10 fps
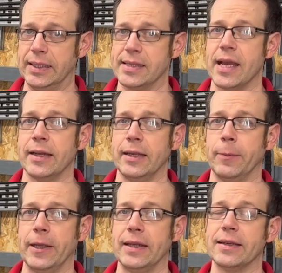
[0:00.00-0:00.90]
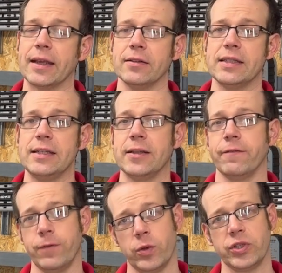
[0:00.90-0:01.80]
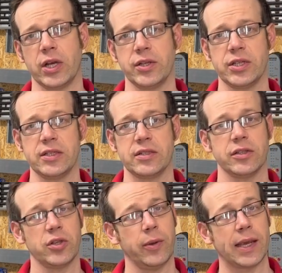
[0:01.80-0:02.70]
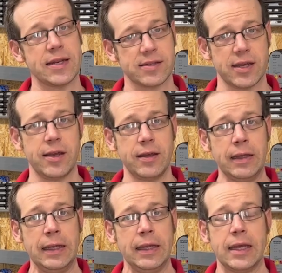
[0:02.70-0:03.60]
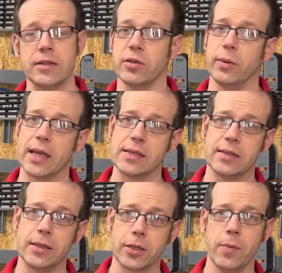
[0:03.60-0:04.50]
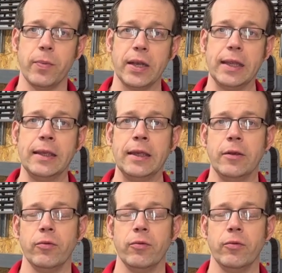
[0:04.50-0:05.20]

Sandley pleaded guilty to four charges, two against her and two against her company,